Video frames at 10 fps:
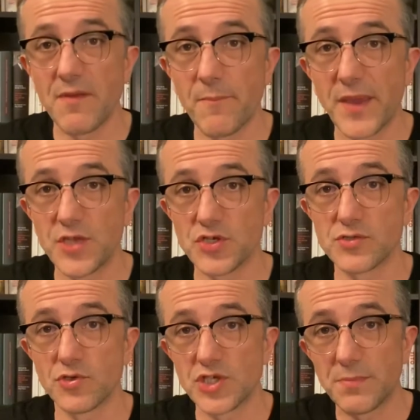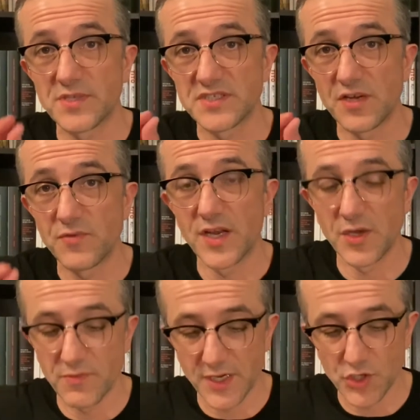pages. So chapters are
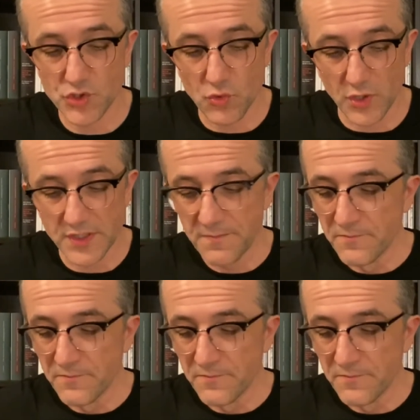really short.